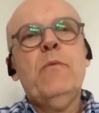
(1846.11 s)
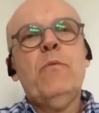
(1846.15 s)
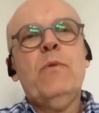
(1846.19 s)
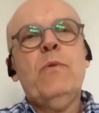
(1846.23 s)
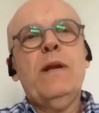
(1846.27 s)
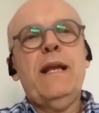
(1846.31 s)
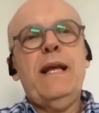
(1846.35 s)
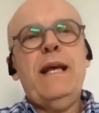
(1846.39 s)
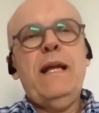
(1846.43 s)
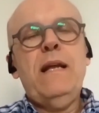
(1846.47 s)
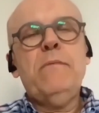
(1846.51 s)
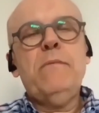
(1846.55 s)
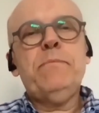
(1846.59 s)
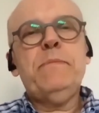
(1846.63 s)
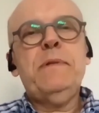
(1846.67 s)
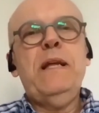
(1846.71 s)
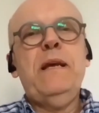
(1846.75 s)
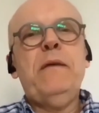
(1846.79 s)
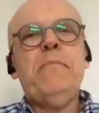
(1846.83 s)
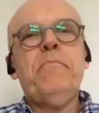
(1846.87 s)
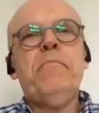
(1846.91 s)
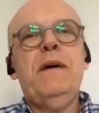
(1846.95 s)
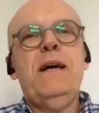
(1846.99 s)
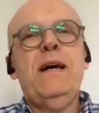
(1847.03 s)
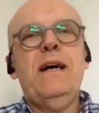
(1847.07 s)
we'll help
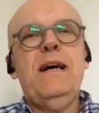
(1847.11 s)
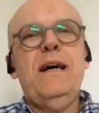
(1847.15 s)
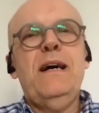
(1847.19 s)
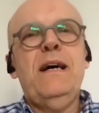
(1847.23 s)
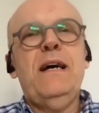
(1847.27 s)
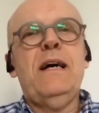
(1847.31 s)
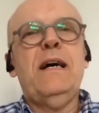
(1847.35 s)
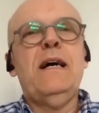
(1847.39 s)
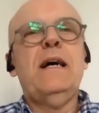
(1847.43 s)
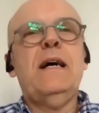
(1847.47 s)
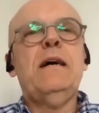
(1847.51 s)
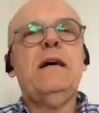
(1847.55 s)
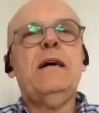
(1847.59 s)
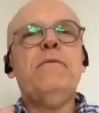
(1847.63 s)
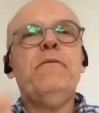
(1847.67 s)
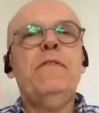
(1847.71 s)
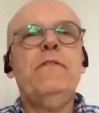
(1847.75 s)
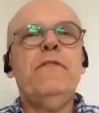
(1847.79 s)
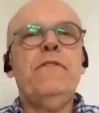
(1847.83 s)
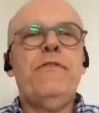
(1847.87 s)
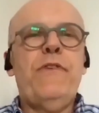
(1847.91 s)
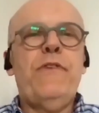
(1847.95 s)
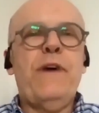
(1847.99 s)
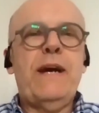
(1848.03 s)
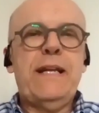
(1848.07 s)
them
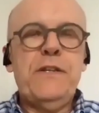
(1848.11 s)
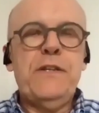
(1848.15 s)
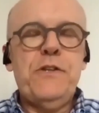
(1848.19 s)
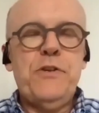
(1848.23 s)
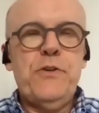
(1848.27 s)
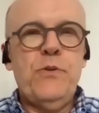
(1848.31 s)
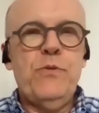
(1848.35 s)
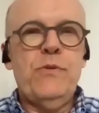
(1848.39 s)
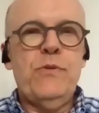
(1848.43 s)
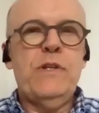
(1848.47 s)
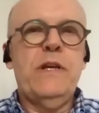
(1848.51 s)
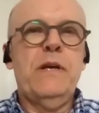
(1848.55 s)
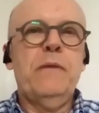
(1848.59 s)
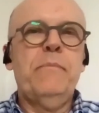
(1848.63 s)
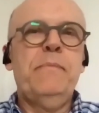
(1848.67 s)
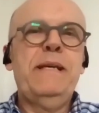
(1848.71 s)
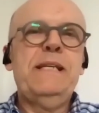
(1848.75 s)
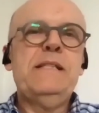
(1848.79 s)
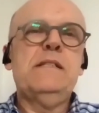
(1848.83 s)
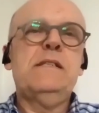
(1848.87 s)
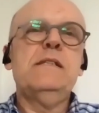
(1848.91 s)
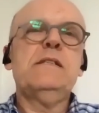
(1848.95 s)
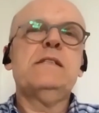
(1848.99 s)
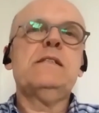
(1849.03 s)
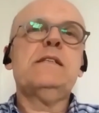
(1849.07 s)
fine-tune their
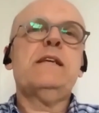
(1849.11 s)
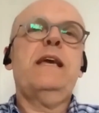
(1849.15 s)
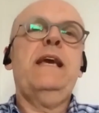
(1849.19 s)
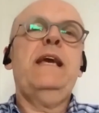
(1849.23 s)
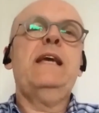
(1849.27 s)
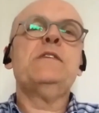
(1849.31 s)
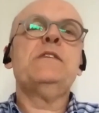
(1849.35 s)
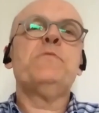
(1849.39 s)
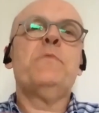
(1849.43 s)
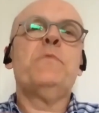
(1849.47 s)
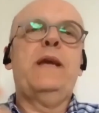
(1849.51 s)
business case.